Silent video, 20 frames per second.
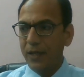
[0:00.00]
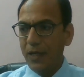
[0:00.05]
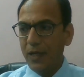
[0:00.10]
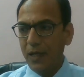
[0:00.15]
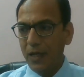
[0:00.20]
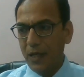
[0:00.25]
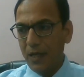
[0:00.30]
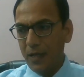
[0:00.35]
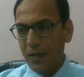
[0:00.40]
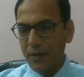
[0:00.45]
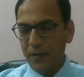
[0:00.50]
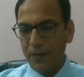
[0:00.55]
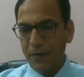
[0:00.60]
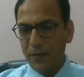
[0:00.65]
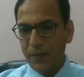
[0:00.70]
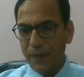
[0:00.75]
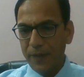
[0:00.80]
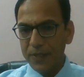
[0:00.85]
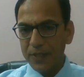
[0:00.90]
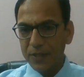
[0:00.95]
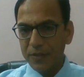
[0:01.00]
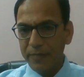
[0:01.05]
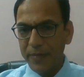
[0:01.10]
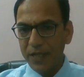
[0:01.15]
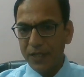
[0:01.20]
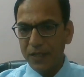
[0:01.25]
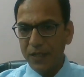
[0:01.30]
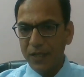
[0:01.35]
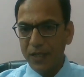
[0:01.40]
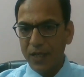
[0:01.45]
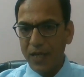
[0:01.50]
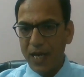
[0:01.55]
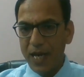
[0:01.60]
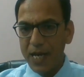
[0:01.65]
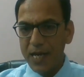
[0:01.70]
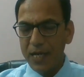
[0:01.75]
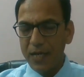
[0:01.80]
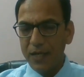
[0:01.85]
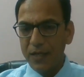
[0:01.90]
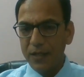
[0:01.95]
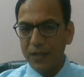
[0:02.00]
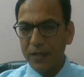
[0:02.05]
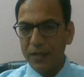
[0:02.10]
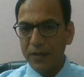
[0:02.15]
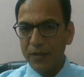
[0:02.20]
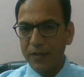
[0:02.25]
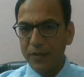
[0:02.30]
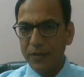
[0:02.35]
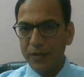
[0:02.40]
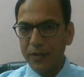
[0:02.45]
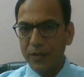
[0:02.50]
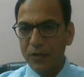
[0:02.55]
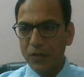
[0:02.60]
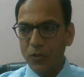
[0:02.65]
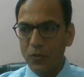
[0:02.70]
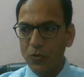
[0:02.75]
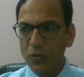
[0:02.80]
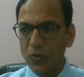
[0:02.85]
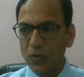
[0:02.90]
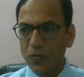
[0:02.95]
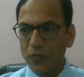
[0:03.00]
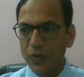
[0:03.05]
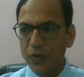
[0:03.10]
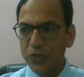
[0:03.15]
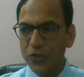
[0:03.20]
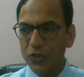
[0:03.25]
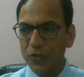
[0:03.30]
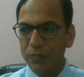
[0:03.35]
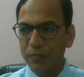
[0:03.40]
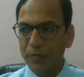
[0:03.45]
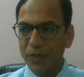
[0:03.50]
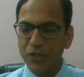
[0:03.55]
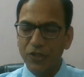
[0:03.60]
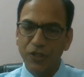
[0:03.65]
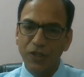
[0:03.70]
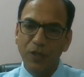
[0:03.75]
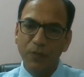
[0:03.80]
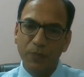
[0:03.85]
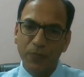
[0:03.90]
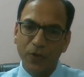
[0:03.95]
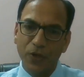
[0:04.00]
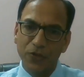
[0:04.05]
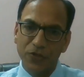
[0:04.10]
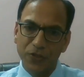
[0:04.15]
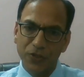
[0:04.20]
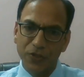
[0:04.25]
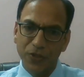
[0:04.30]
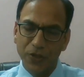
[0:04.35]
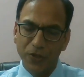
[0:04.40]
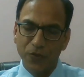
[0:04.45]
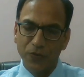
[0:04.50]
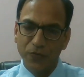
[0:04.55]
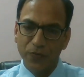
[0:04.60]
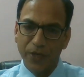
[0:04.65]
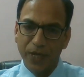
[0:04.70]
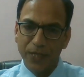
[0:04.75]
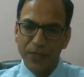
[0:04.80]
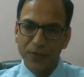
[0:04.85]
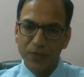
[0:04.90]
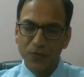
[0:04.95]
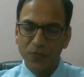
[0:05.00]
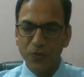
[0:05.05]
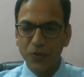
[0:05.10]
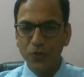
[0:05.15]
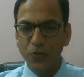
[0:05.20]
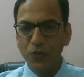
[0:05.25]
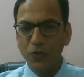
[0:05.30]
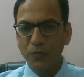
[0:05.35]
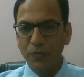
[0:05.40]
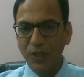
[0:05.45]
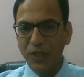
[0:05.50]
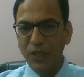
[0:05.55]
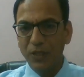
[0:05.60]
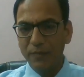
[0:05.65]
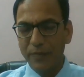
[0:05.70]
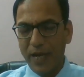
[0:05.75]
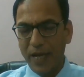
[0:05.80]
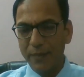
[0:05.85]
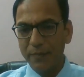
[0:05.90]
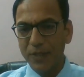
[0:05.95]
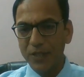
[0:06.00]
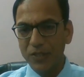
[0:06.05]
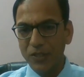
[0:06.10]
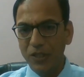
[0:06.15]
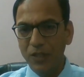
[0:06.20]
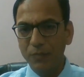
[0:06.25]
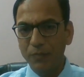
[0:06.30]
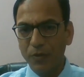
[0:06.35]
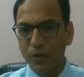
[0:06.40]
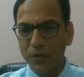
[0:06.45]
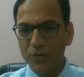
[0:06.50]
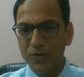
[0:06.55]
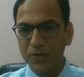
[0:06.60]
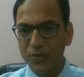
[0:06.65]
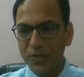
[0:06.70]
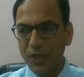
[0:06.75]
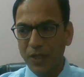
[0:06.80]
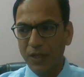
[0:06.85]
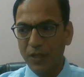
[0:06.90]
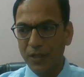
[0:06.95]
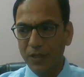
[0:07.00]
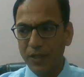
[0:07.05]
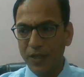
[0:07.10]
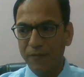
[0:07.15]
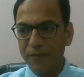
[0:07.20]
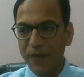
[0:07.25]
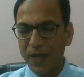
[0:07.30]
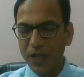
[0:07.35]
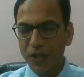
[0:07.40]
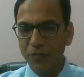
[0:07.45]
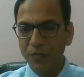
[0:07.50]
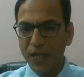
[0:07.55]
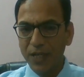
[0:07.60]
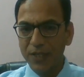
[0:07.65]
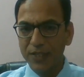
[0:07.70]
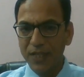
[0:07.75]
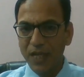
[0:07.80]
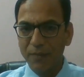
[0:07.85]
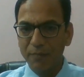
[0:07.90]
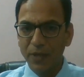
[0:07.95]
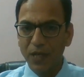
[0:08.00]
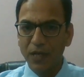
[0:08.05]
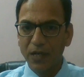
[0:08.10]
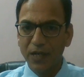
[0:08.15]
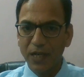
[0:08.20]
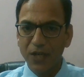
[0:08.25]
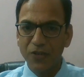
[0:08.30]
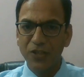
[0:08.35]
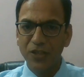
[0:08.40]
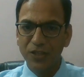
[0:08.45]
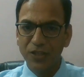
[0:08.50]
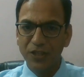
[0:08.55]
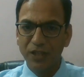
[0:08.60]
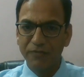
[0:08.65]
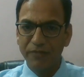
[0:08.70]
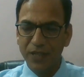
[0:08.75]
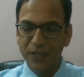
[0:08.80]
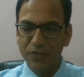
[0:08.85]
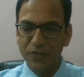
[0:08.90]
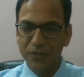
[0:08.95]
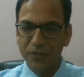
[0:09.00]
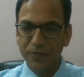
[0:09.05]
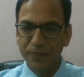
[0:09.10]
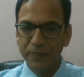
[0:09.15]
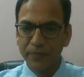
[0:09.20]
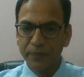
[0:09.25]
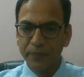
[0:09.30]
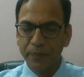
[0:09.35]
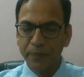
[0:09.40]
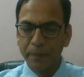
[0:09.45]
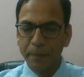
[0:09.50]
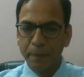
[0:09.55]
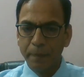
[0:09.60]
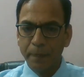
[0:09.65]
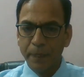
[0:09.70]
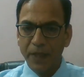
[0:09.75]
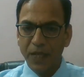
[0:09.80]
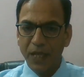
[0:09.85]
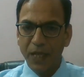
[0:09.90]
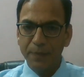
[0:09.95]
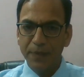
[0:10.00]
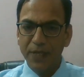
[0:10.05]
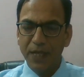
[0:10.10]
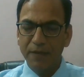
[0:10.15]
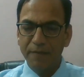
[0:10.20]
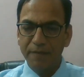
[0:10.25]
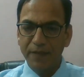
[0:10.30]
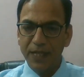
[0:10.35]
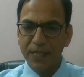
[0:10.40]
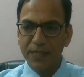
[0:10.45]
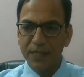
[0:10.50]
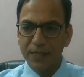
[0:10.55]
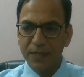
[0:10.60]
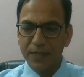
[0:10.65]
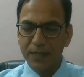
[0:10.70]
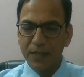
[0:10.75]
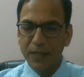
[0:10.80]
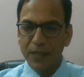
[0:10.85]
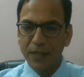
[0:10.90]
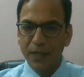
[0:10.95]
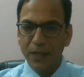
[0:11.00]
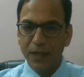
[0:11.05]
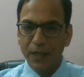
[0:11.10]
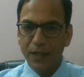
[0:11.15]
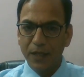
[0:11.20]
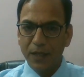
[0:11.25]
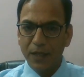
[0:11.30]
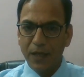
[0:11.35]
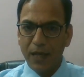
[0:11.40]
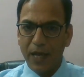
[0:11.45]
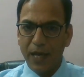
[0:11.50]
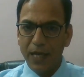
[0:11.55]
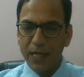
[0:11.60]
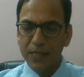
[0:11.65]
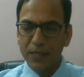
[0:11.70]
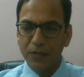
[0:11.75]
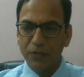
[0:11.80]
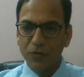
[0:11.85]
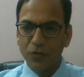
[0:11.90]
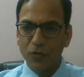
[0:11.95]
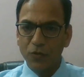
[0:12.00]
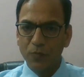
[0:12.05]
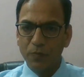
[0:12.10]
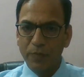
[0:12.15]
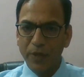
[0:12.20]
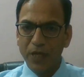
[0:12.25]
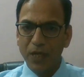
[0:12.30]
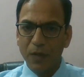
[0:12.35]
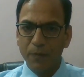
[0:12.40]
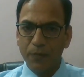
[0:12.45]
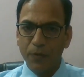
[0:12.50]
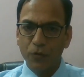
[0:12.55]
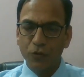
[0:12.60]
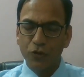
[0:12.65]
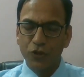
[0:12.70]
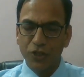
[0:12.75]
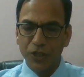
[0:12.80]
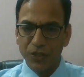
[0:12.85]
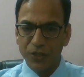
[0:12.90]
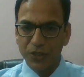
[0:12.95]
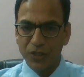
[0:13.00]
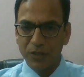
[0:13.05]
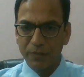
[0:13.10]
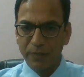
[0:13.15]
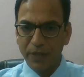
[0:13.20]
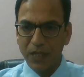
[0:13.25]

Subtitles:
First method I told was machine processing of waste. So what do you mean by machine processing? If I give an example, crushing the waste. If the waste has bigger portions,